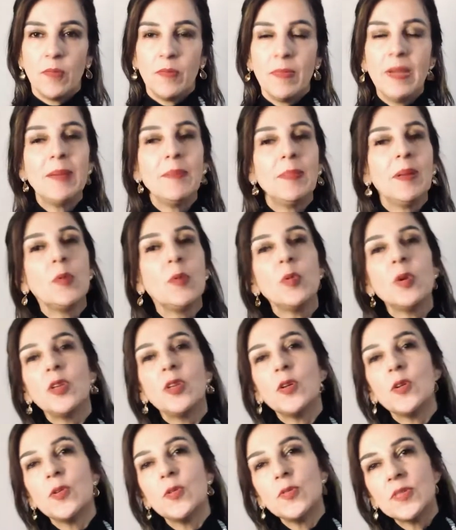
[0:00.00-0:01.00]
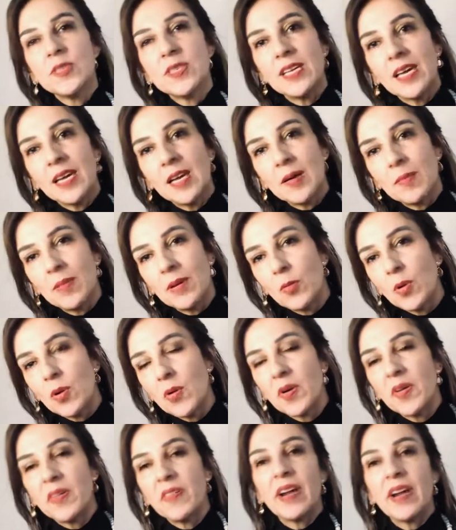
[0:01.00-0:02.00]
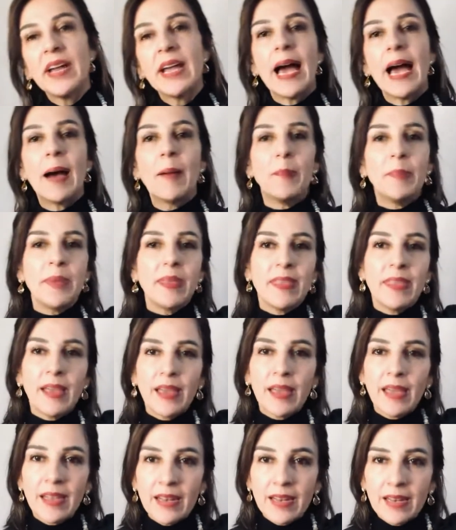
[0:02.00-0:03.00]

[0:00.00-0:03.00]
Maybe we used them and we were very happy then,